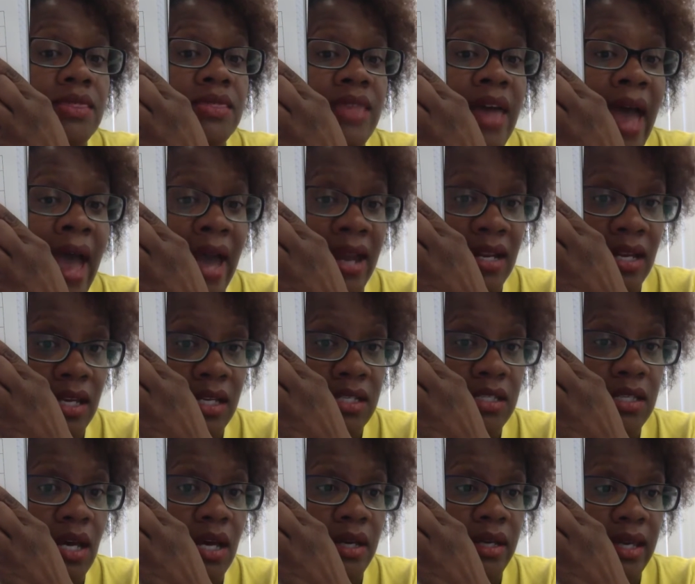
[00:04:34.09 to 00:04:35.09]
That
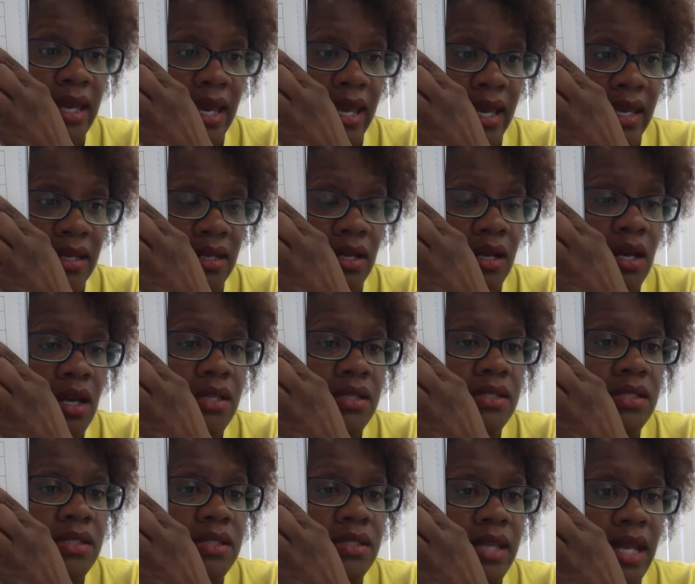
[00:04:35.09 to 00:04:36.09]
is, again,
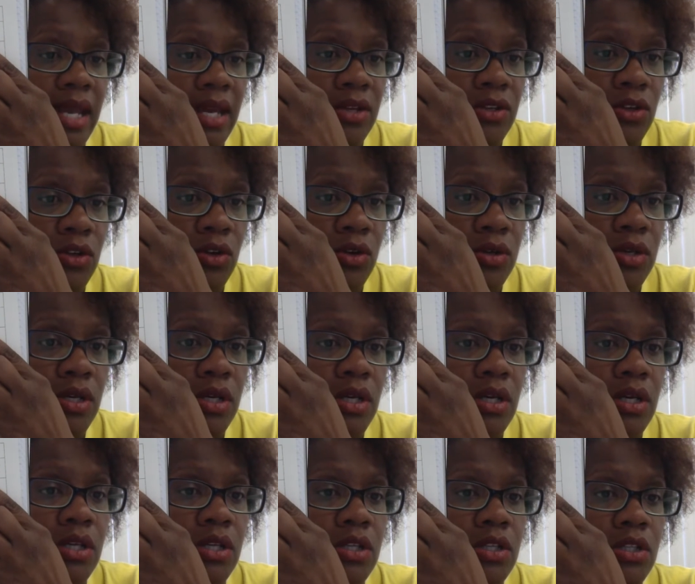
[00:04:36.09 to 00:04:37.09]
standard
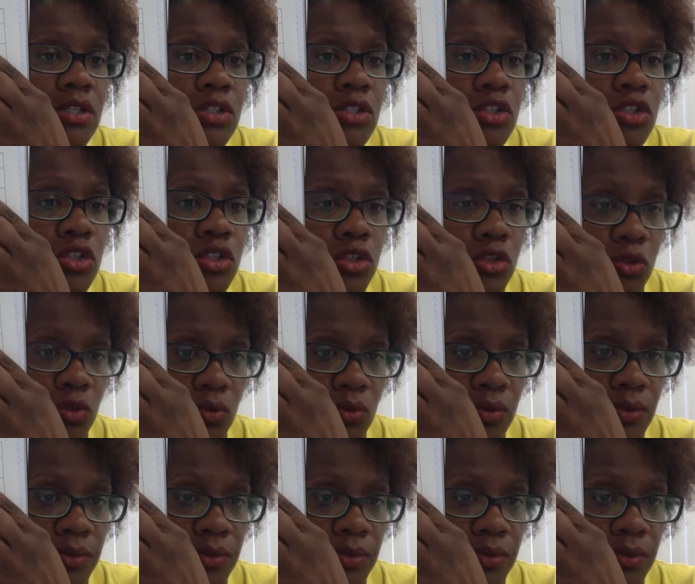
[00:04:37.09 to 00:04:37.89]
2.